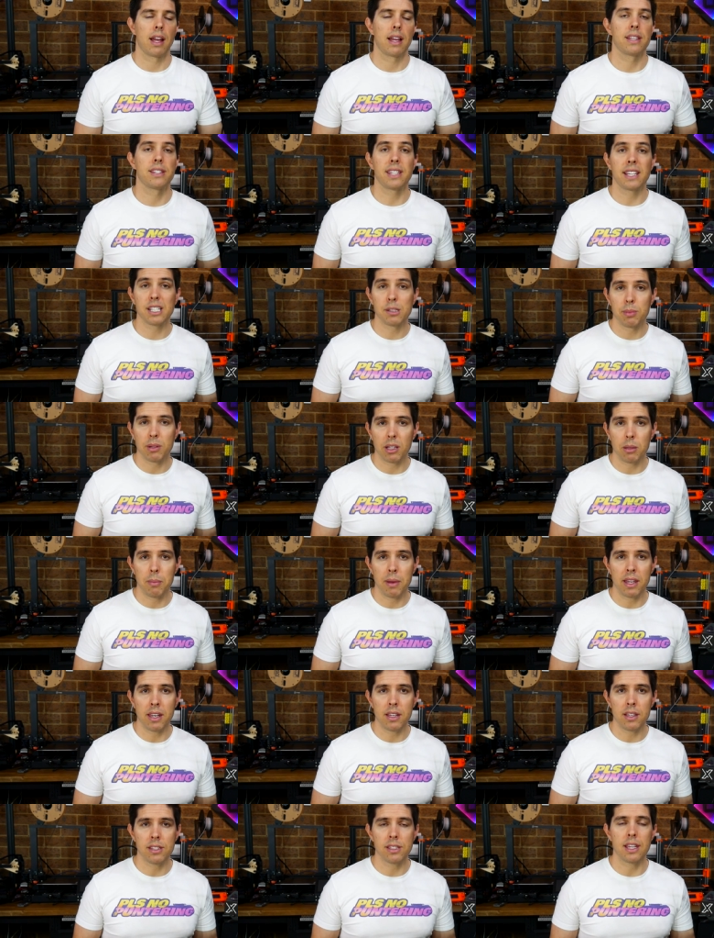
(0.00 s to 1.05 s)
six
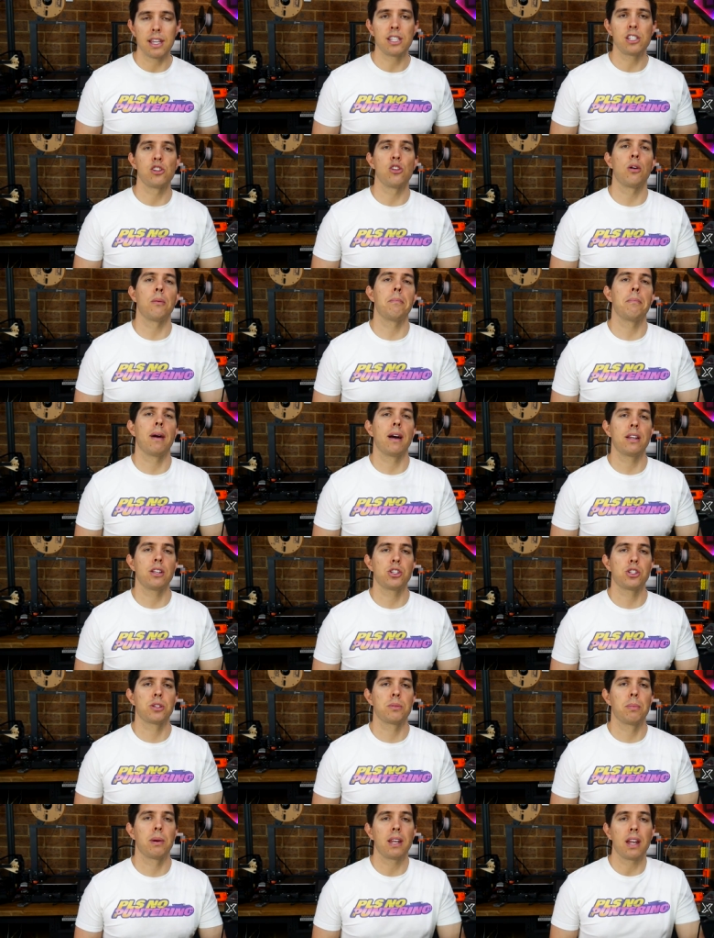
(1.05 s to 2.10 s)
millimeters is not
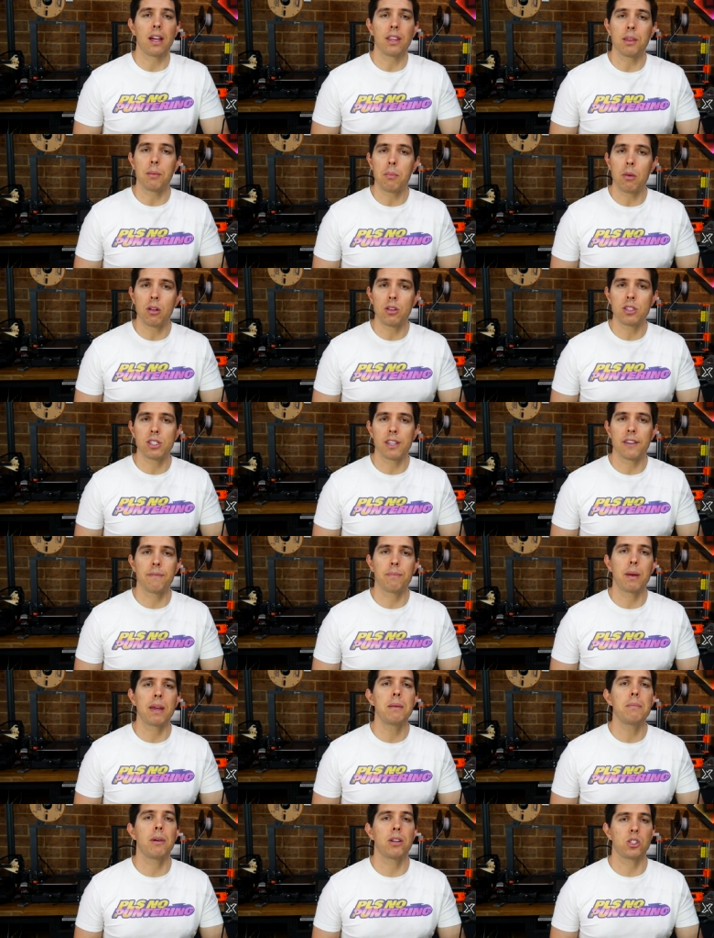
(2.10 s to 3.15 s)
much, but other mods have
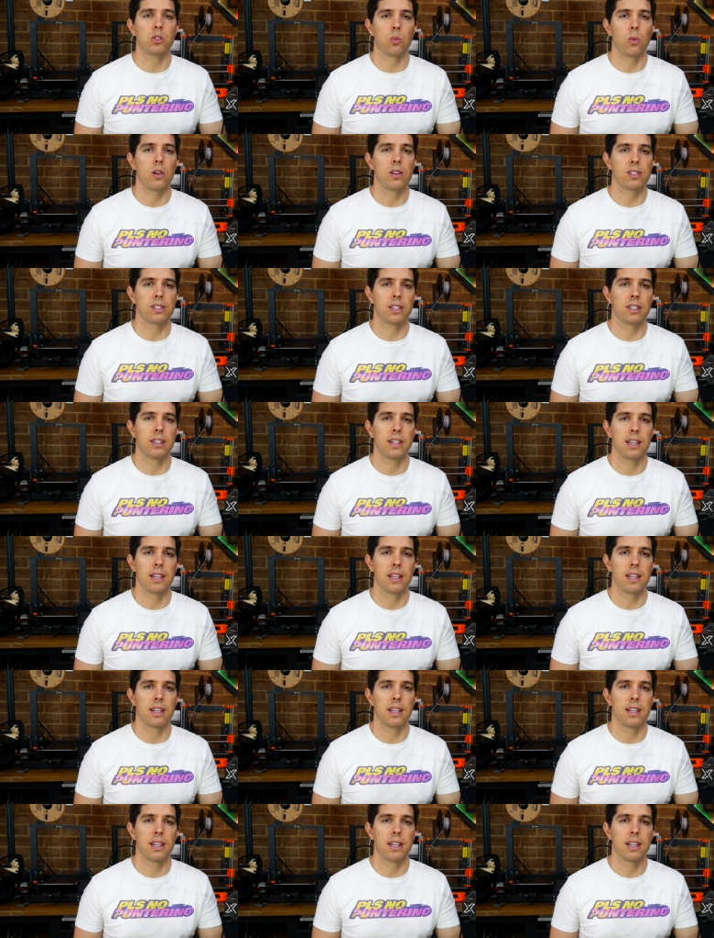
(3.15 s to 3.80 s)
been much worse than